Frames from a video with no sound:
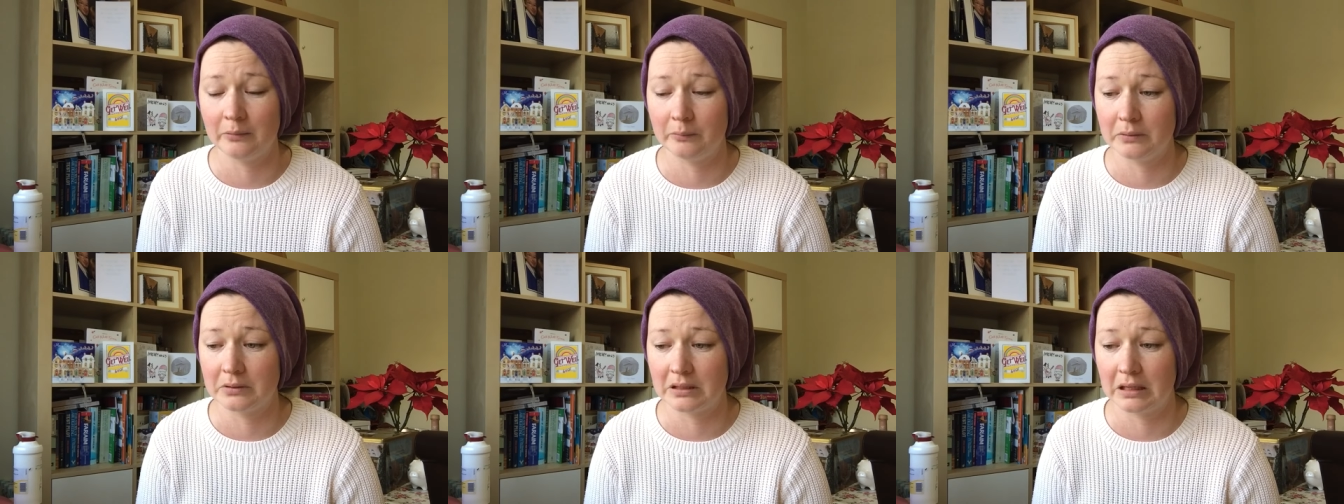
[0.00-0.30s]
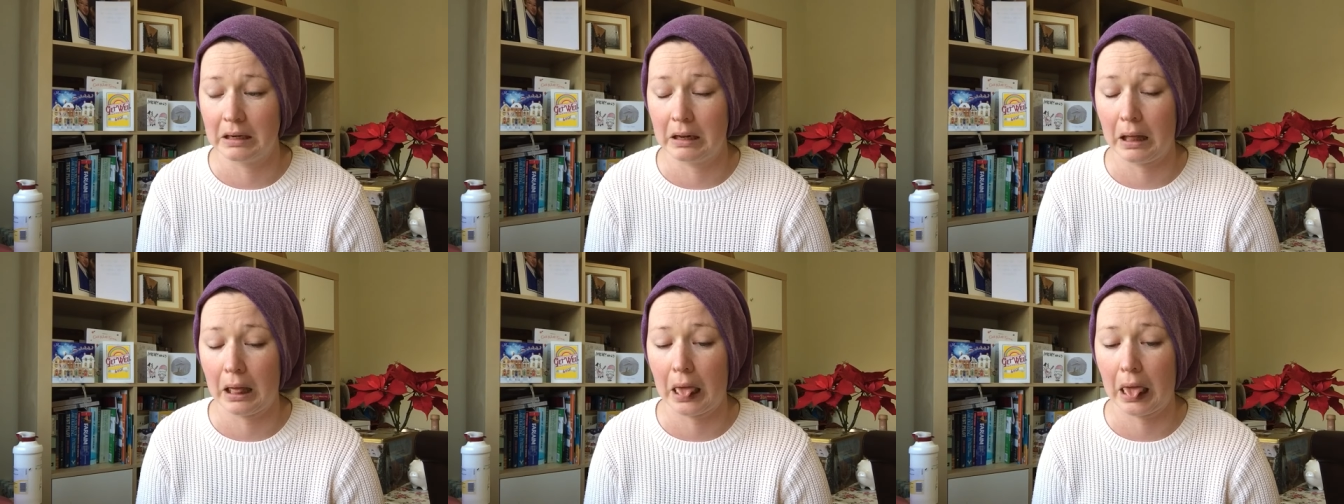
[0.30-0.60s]
It was
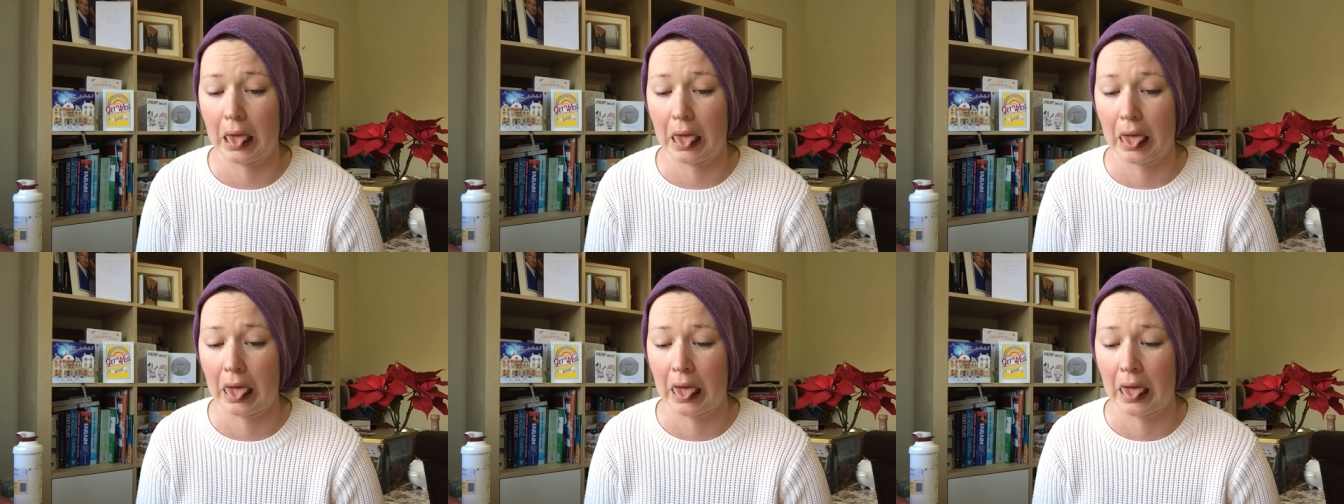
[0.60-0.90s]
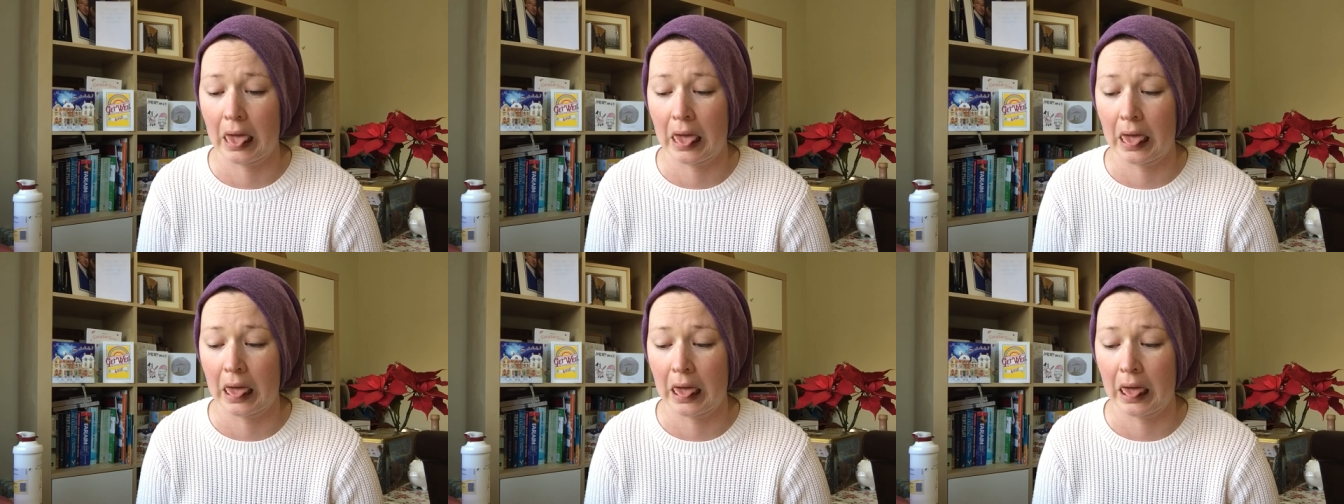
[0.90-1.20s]
like,
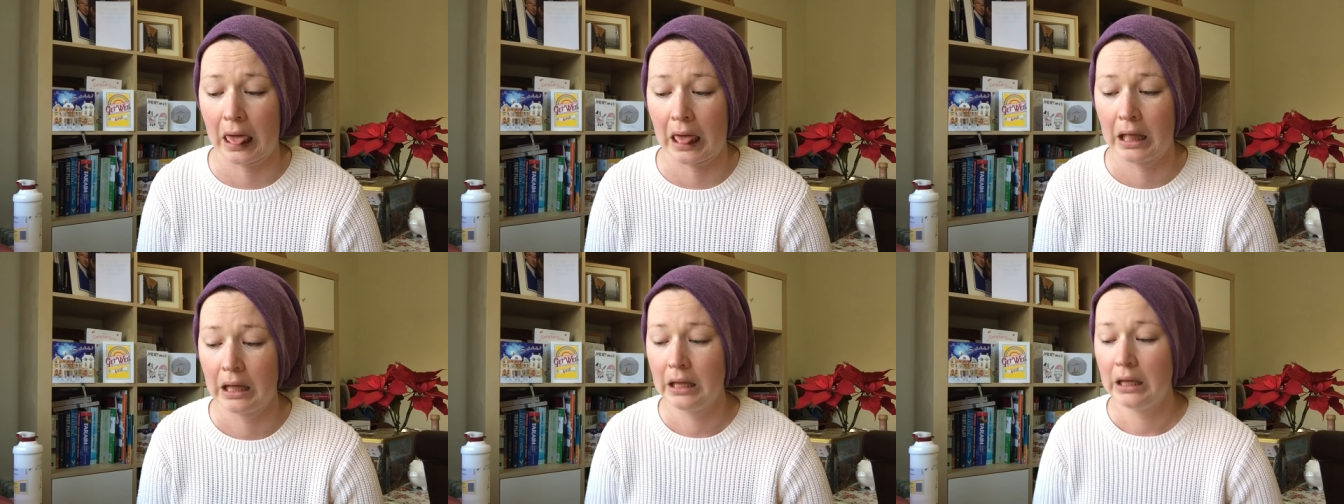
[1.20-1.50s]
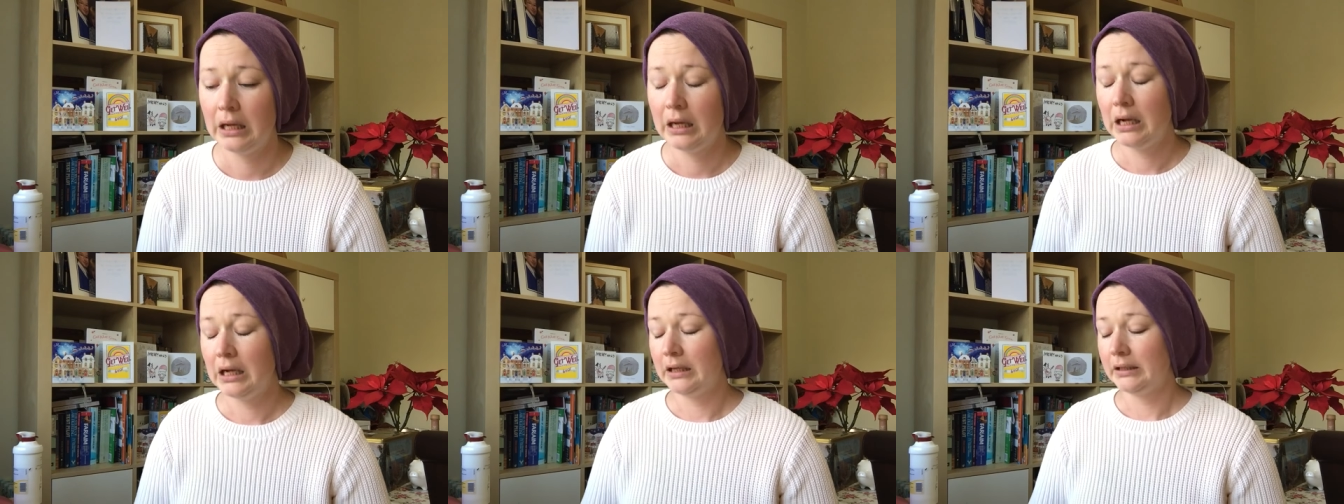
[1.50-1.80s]
uh,
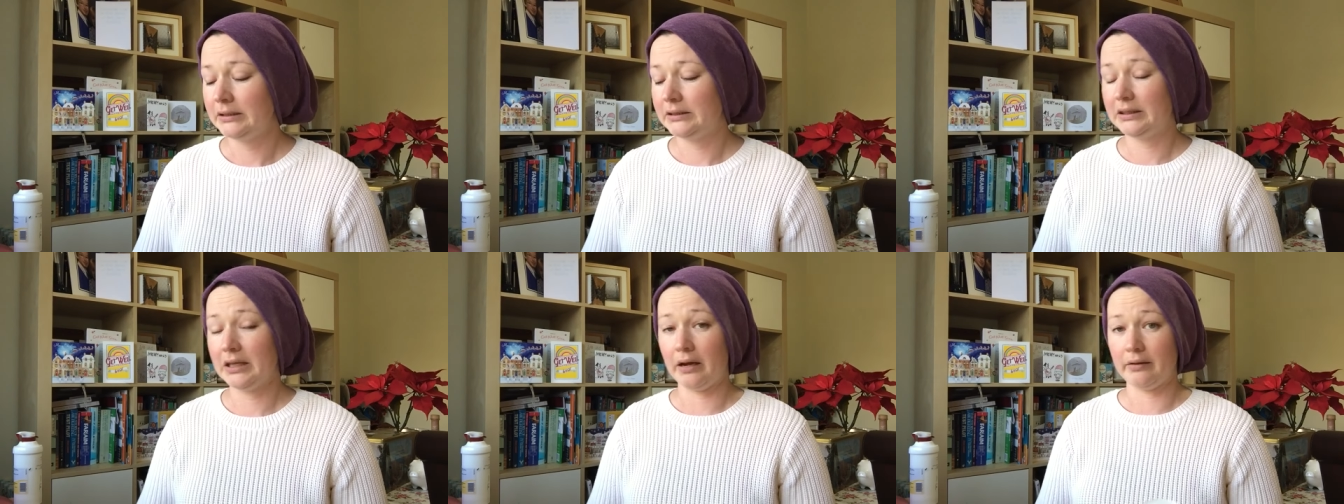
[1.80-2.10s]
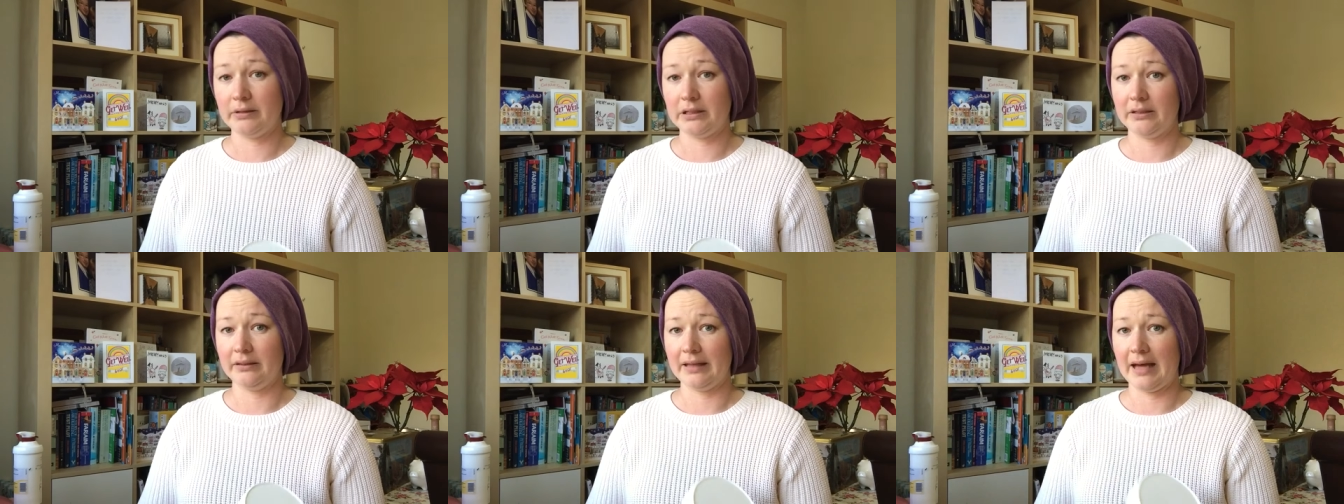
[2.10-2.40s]

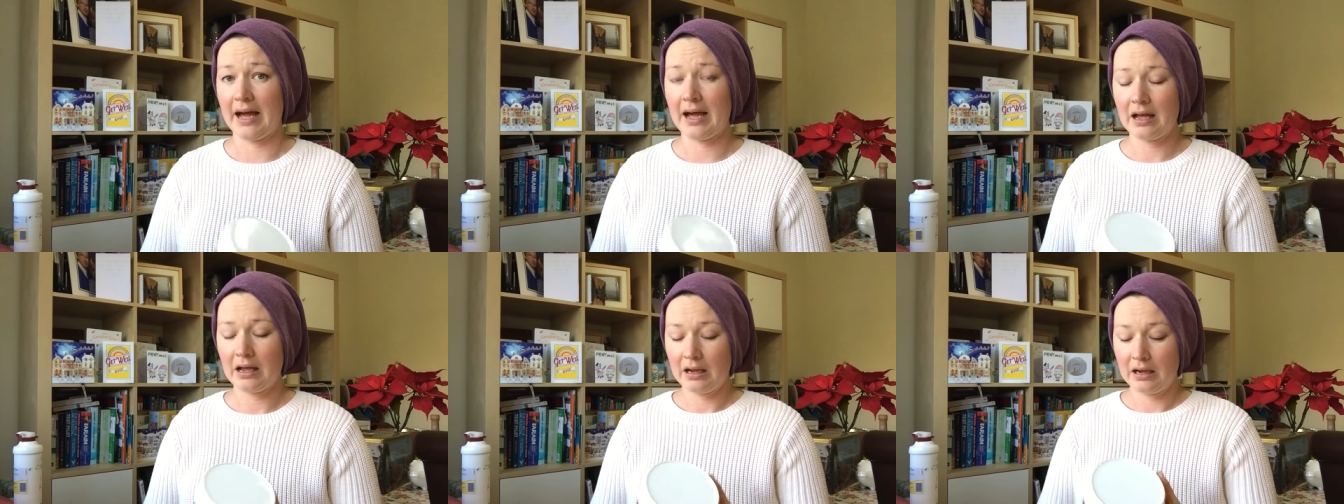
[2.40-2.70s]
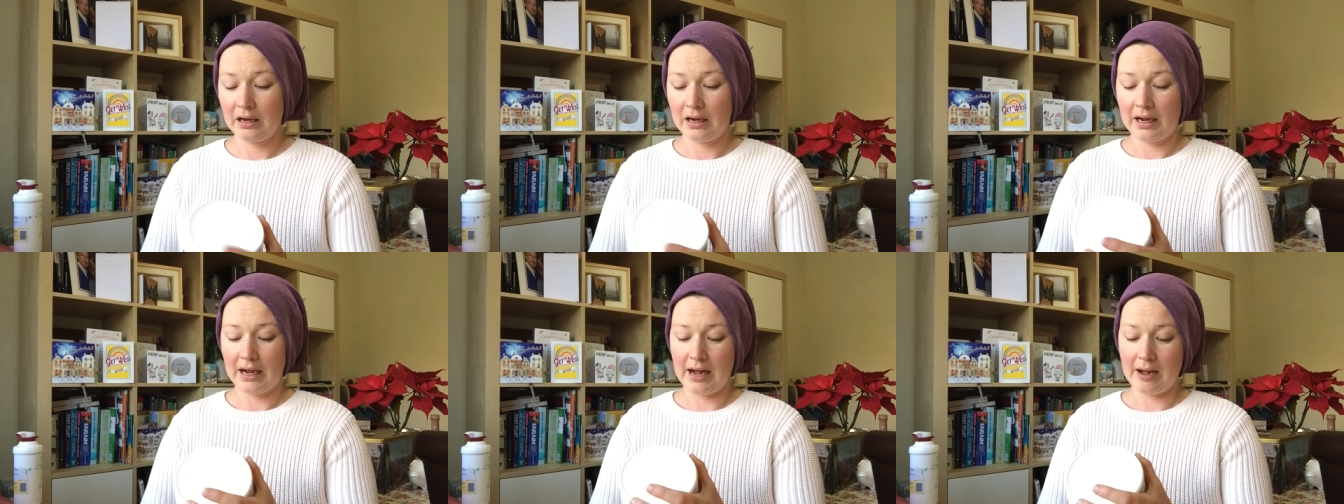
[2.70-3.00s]
don't do that.
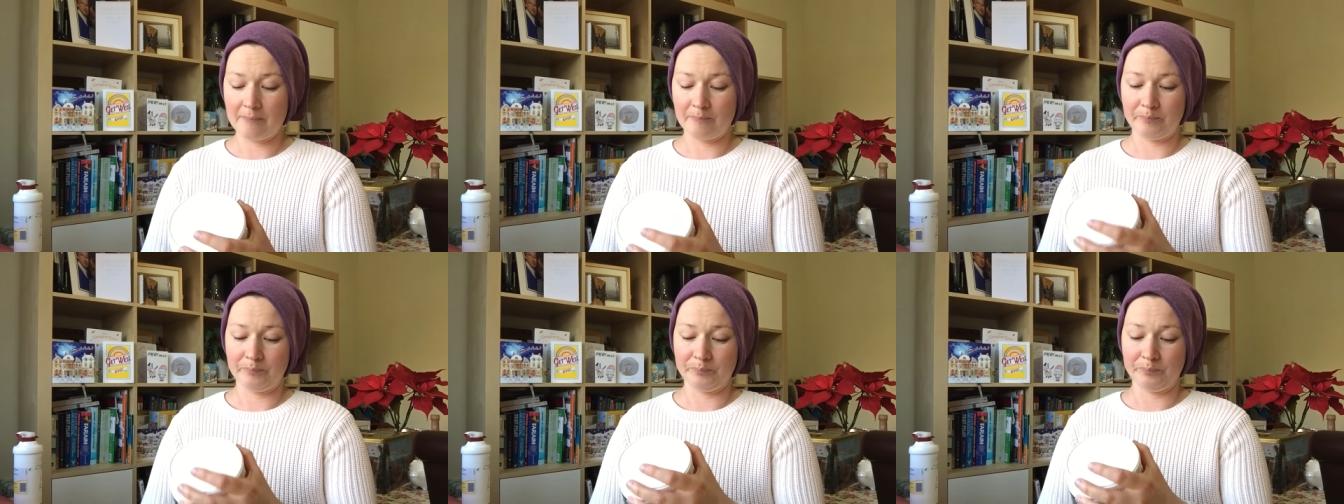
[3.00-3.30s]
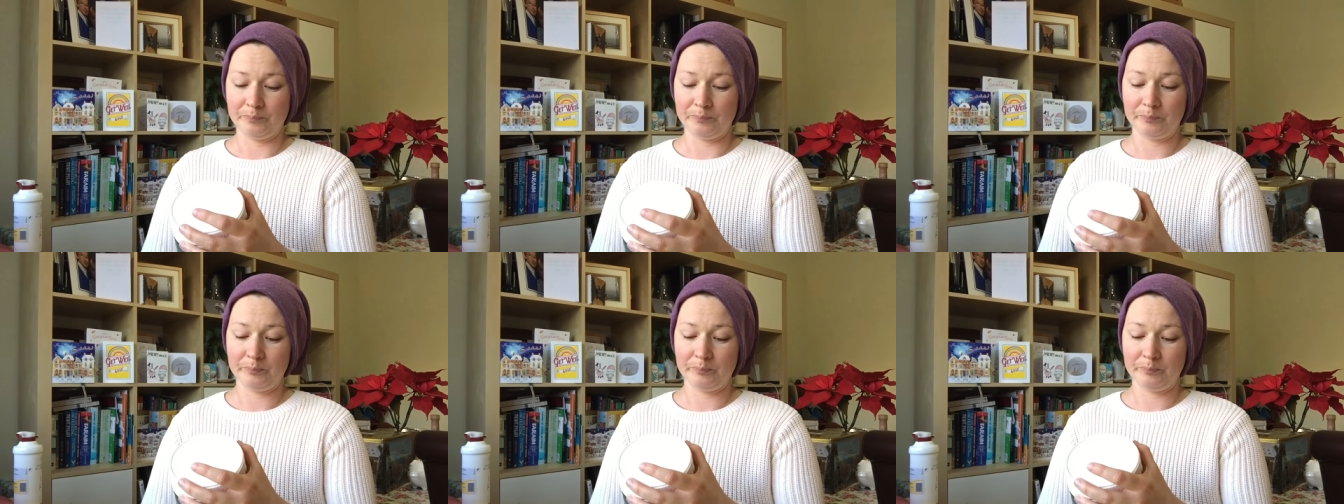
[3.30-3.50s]
Um,